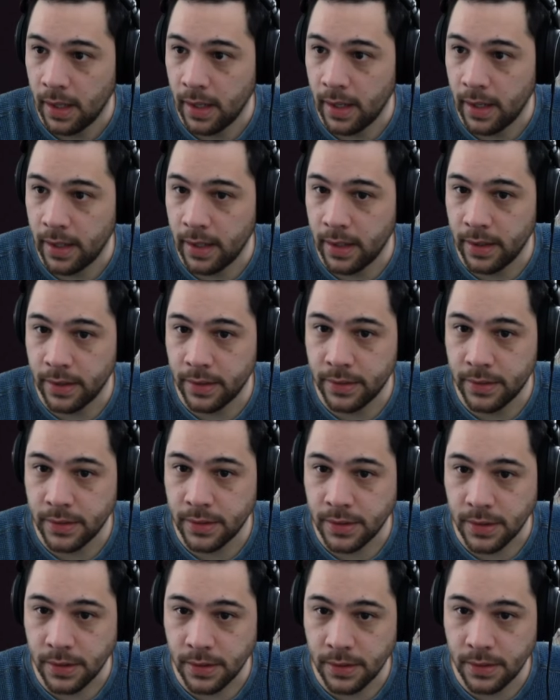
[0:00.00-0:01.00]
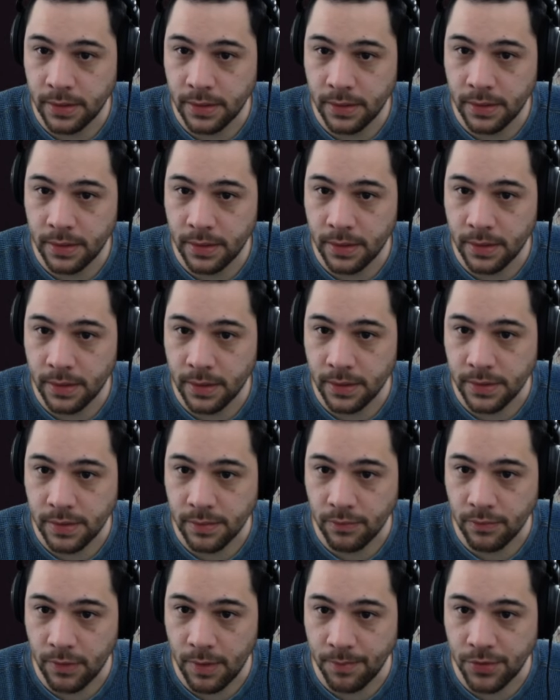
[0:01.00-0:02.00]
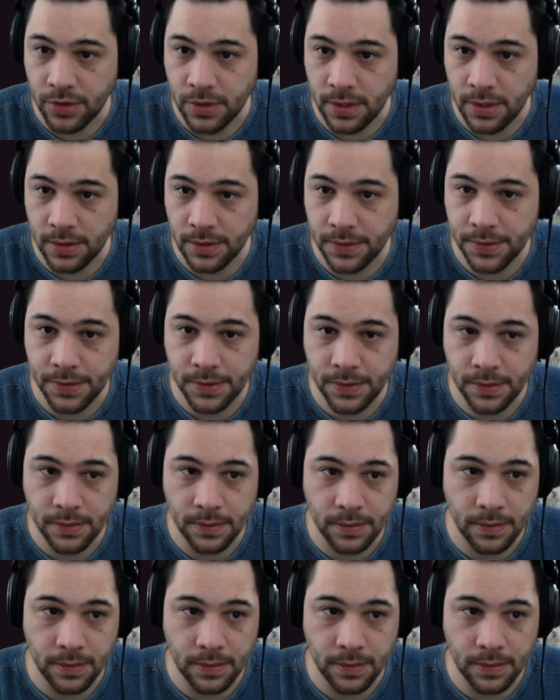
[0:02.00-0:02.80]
and some rip sheets.